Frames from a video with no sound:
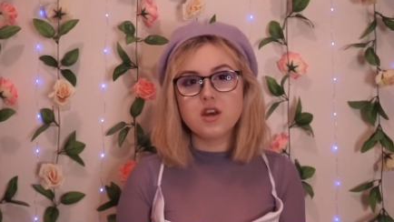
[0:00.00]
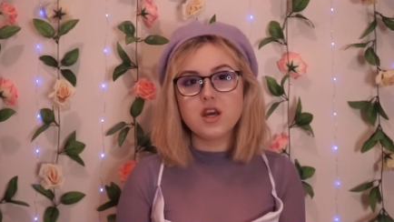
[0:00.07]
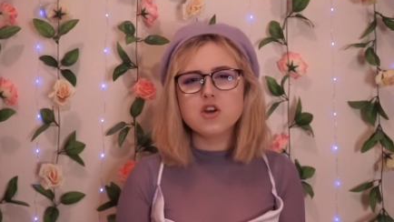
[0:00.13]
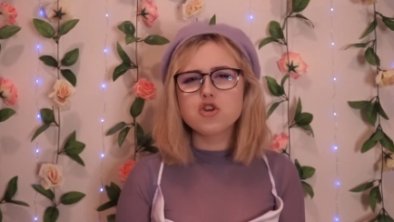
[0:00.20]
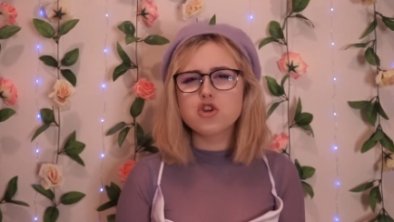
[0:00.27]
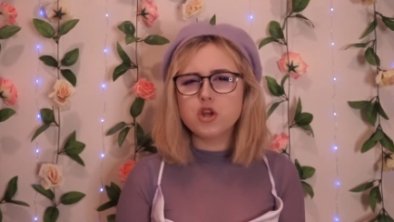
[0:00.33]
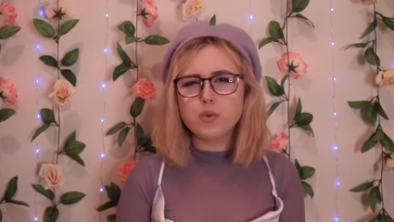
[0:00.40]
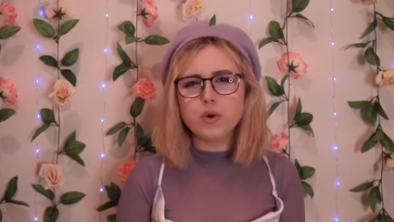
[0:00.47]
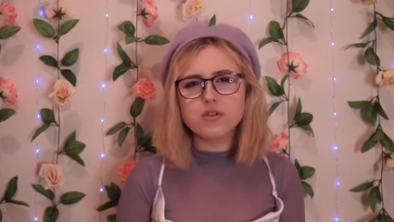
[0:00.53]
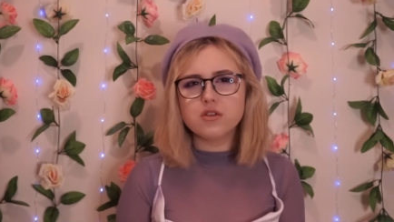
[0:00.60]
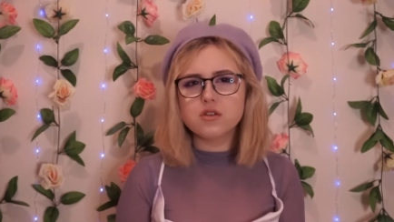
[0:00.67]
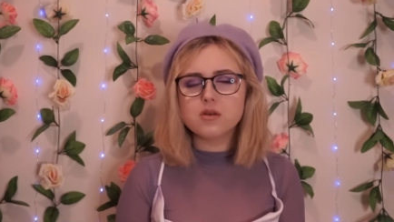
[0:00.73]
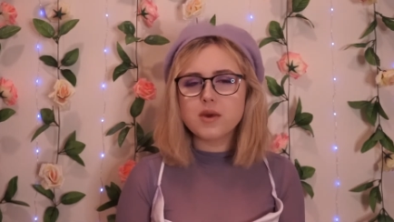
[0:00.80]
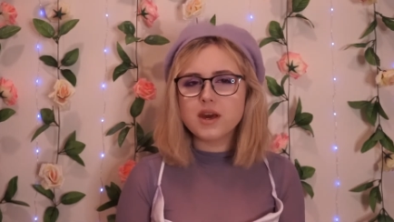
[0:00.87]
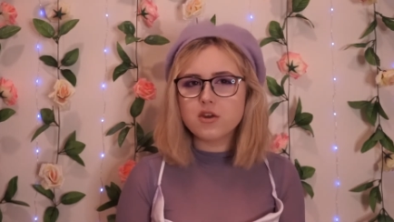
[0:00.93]
She wanted
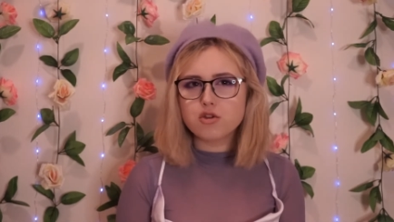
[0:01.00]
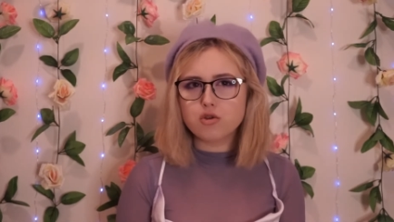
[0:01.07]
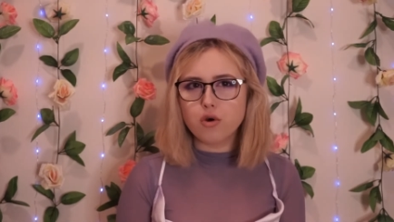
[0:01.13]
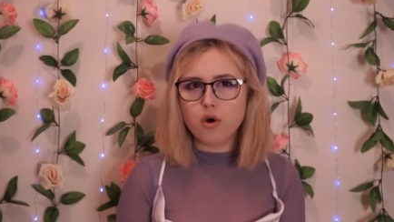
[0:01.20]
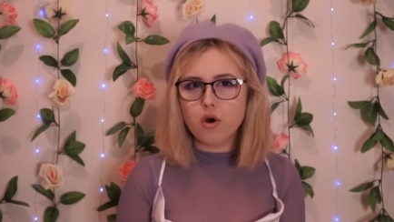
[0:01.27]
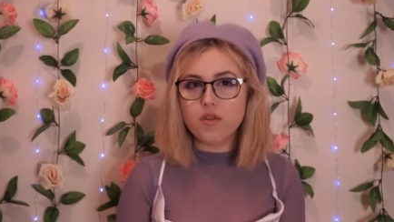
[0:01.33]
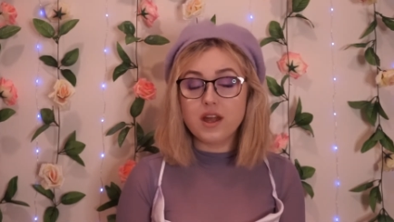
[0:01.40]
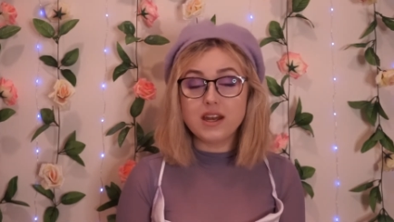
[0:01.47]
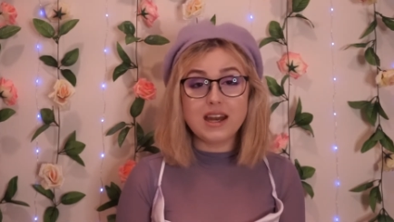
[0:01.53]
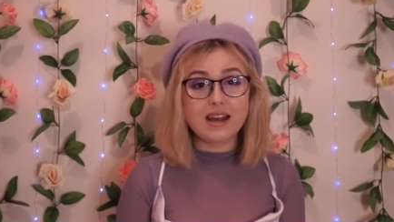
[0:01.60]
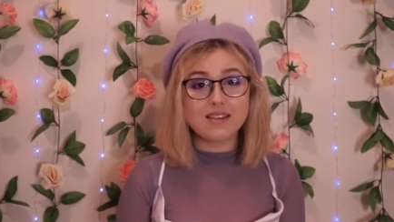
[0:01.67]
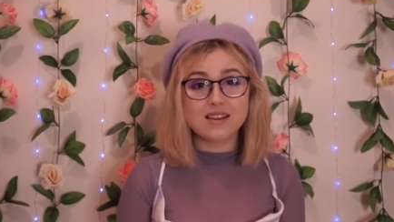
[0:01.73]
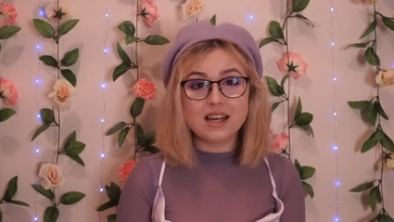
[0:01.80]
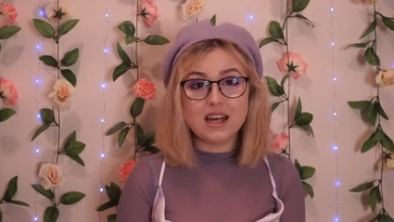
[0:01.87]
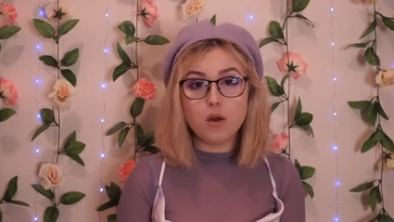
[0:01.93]
to make sure that
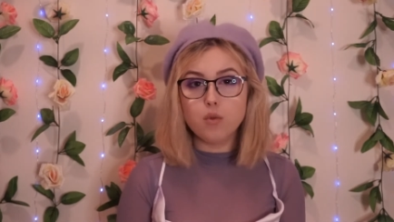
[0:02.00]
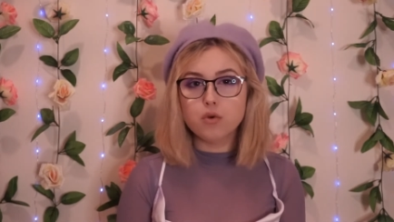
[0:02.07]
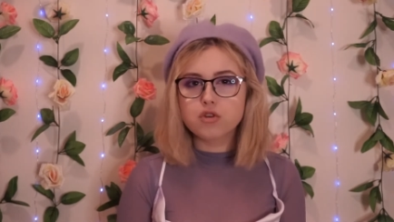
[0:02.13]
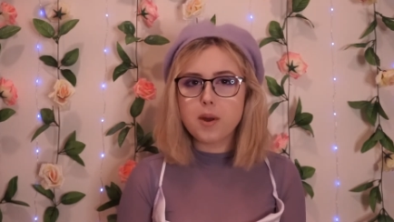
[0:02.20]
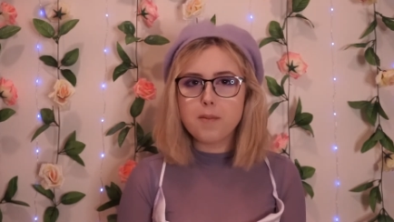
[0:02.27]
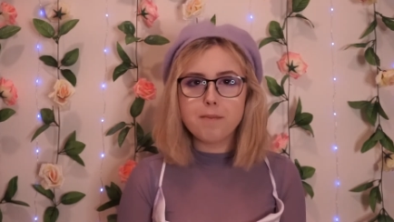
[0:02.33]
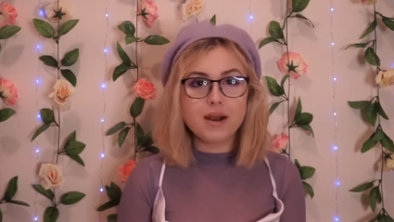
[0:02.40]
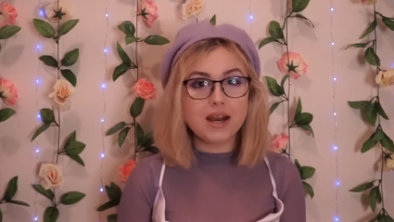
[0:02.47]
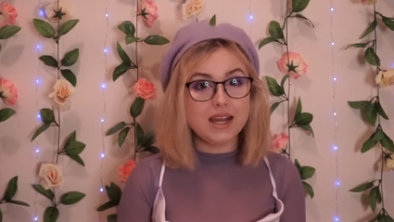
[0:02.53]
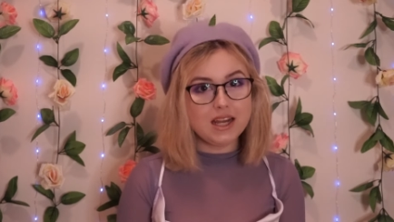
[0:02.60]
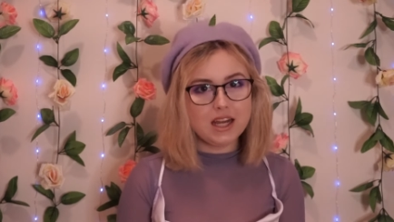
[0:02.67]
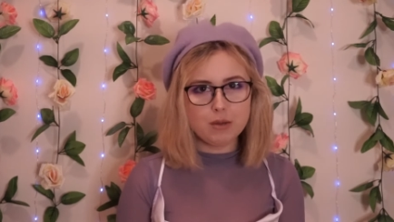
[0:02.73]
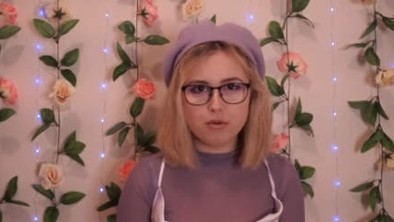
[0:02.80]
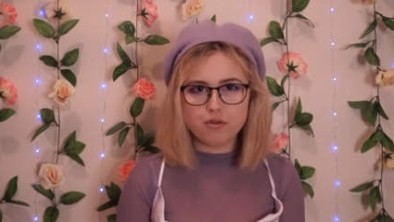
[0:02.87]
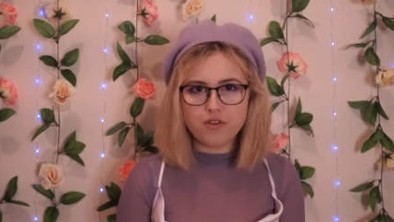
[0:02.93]
Natalie was
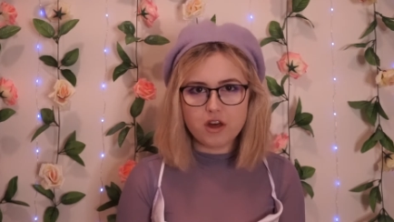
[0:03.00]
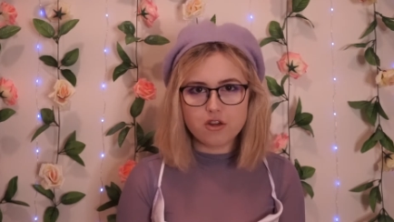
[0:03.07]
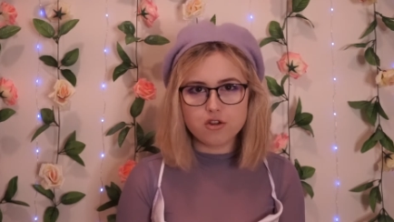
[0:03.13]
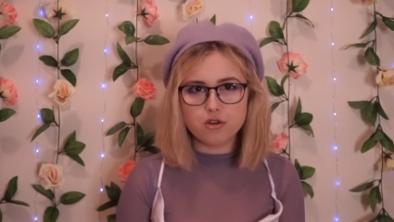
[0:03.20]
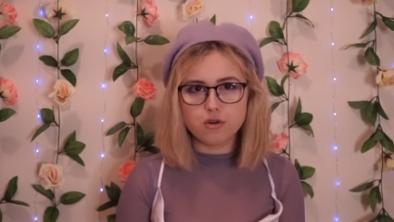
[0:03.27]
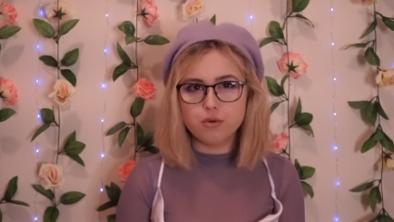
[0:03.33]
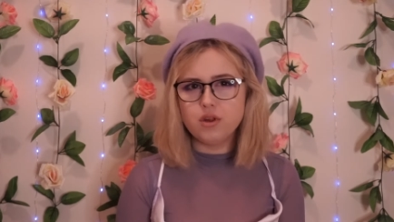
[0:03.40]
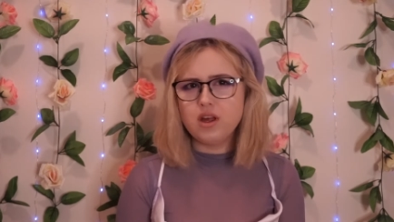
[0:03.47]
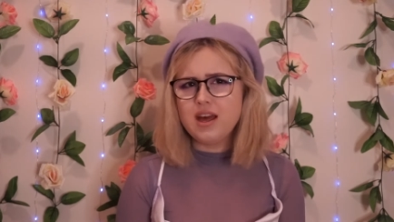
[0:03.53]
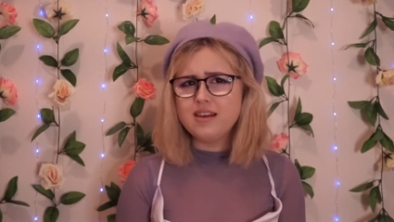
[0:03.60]
completely professional,